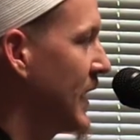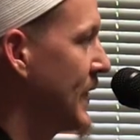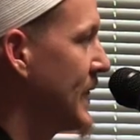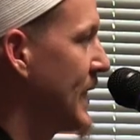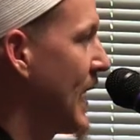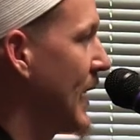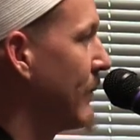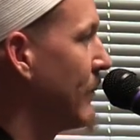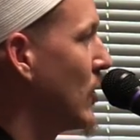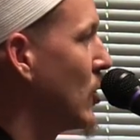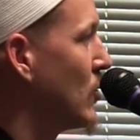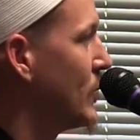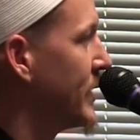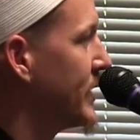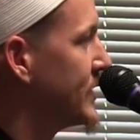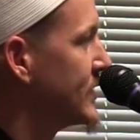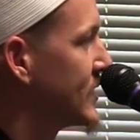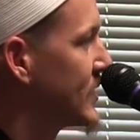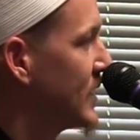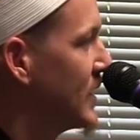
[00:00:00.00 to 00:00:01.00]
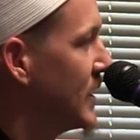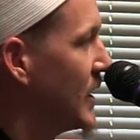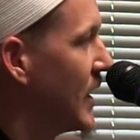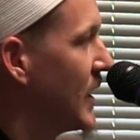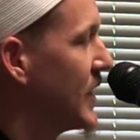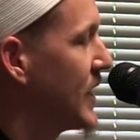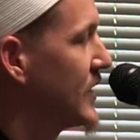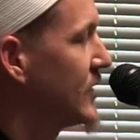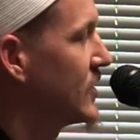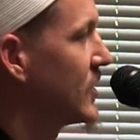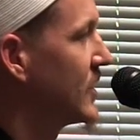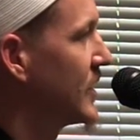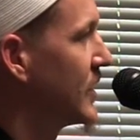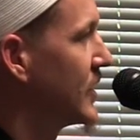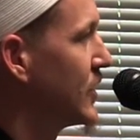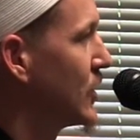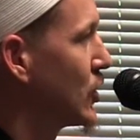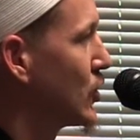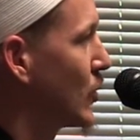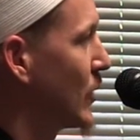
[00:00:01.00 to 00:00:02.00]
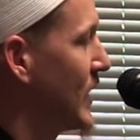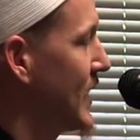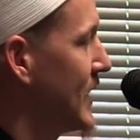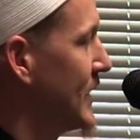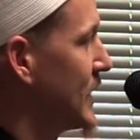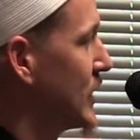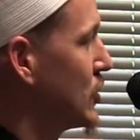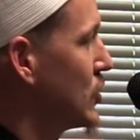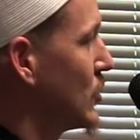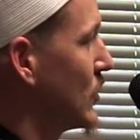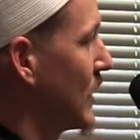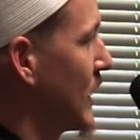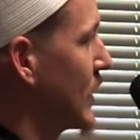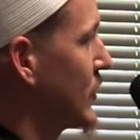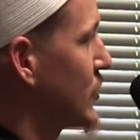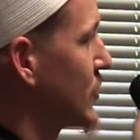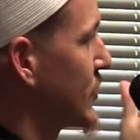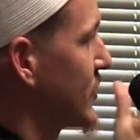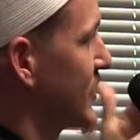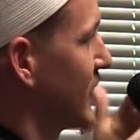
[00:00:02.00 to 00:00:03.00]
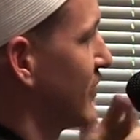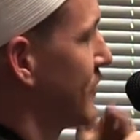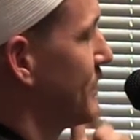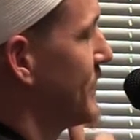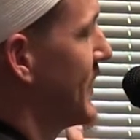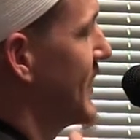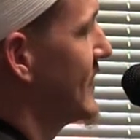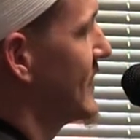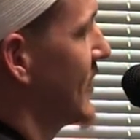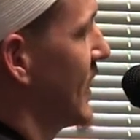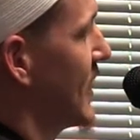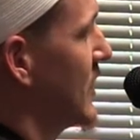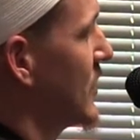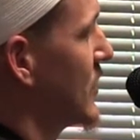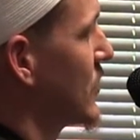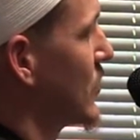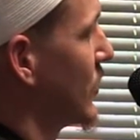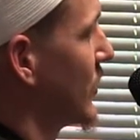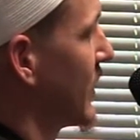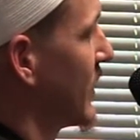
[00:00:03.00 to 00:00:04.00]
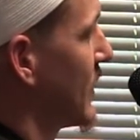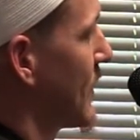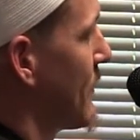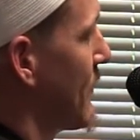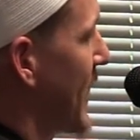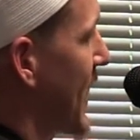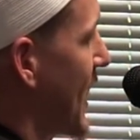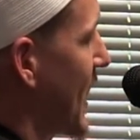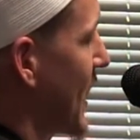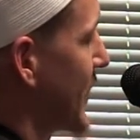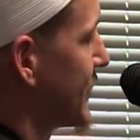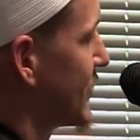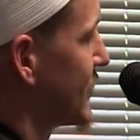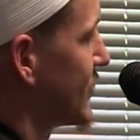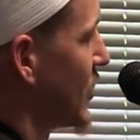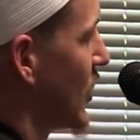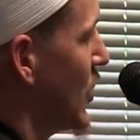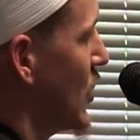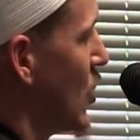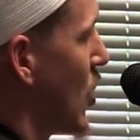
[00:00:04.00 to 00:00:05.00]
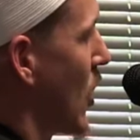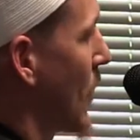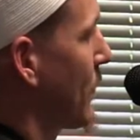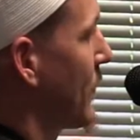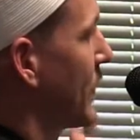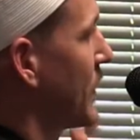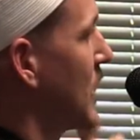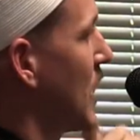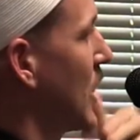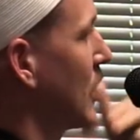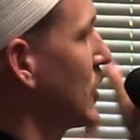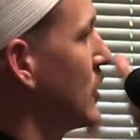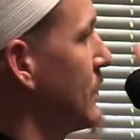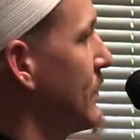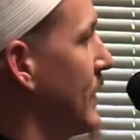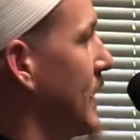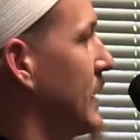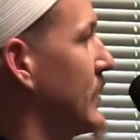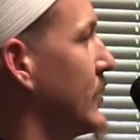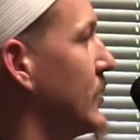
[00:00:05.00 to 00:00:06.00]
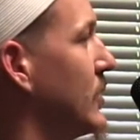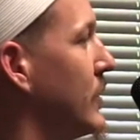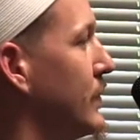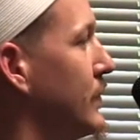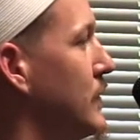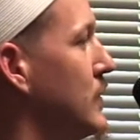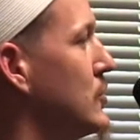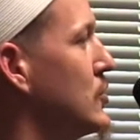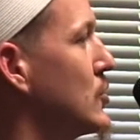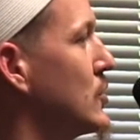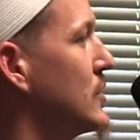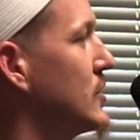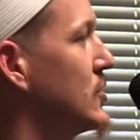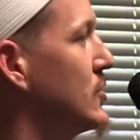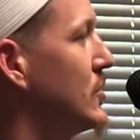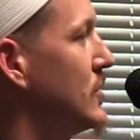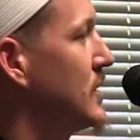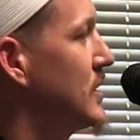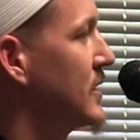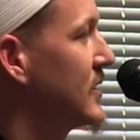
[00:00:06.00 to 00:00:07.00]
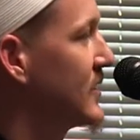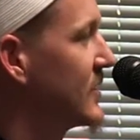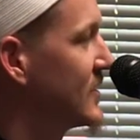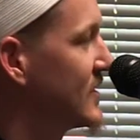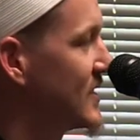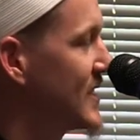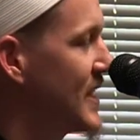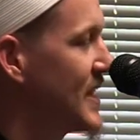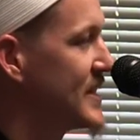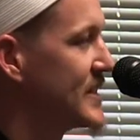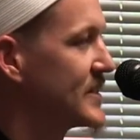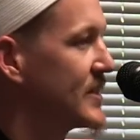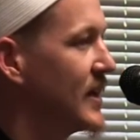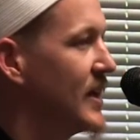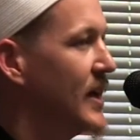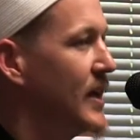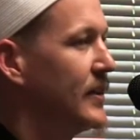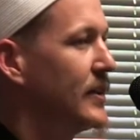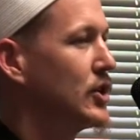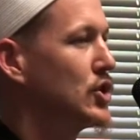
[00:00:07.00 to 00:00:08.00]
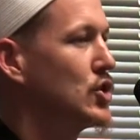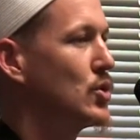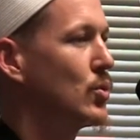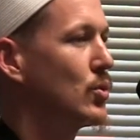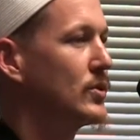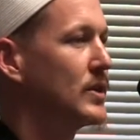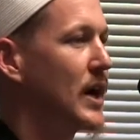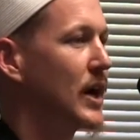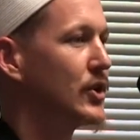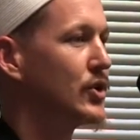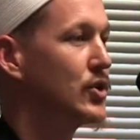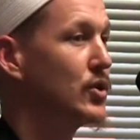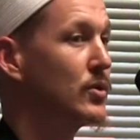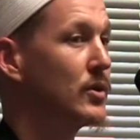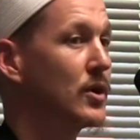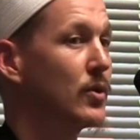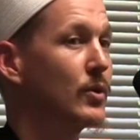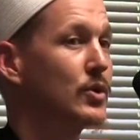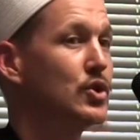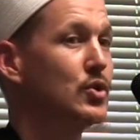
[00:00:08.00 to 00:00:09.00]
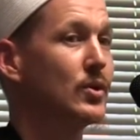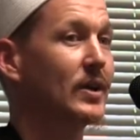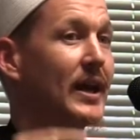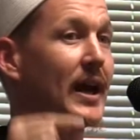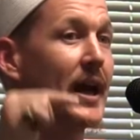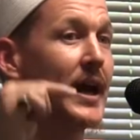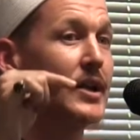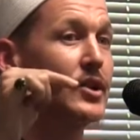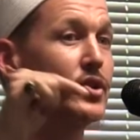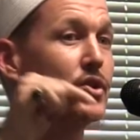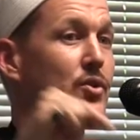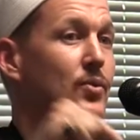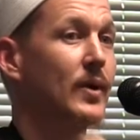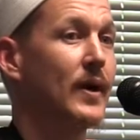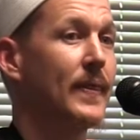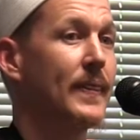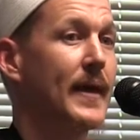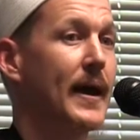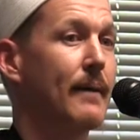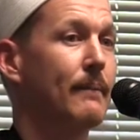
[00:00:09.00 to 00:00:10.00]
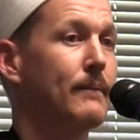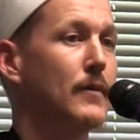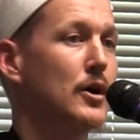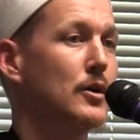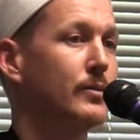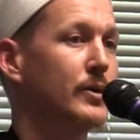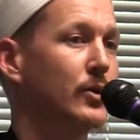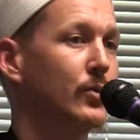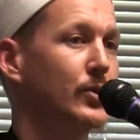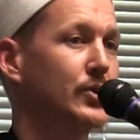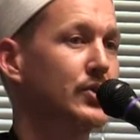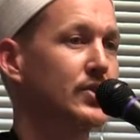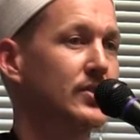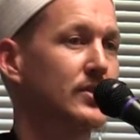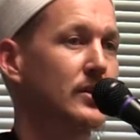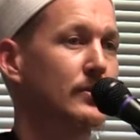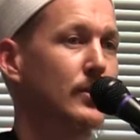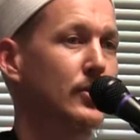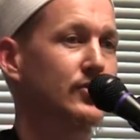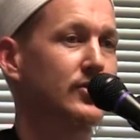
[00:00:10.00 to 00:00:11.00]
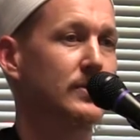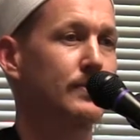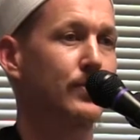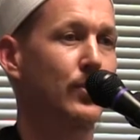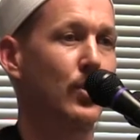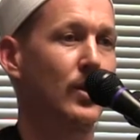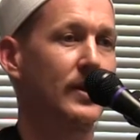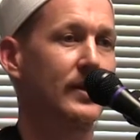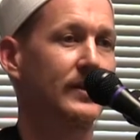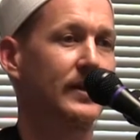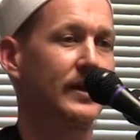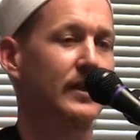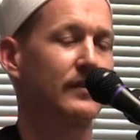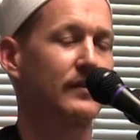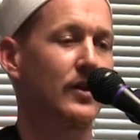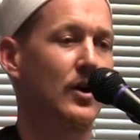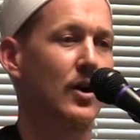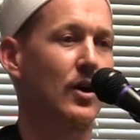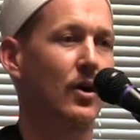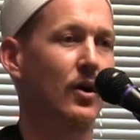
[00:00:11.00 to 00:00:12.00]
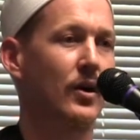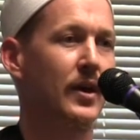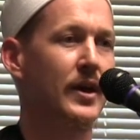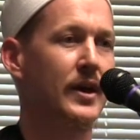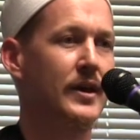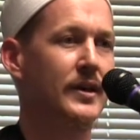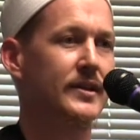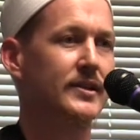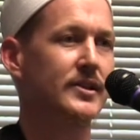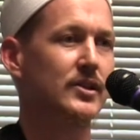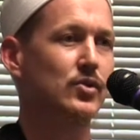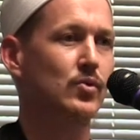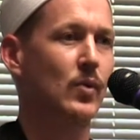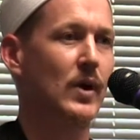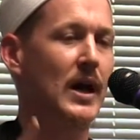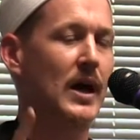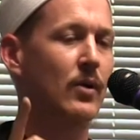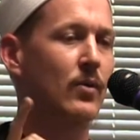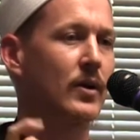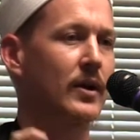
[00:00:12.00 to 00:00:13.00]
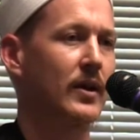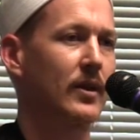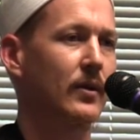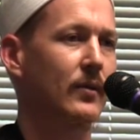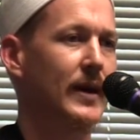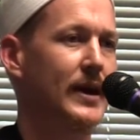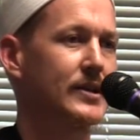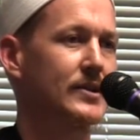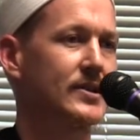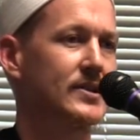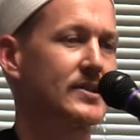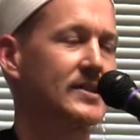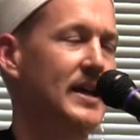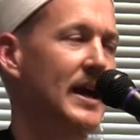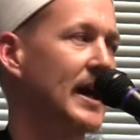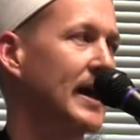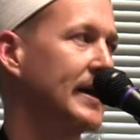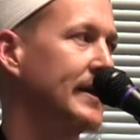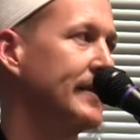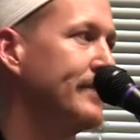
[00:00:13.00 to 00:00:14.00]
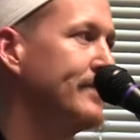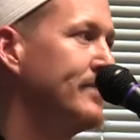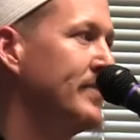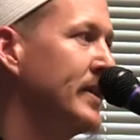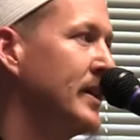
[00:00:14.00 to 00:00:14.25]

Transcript: in that moment. And then to the degree that you let yourself be tangled in the past or preoccupied with the future is to the extent that you are not doing what you can do in that moment, which is the most important thing of all. This is why one of the righteous said,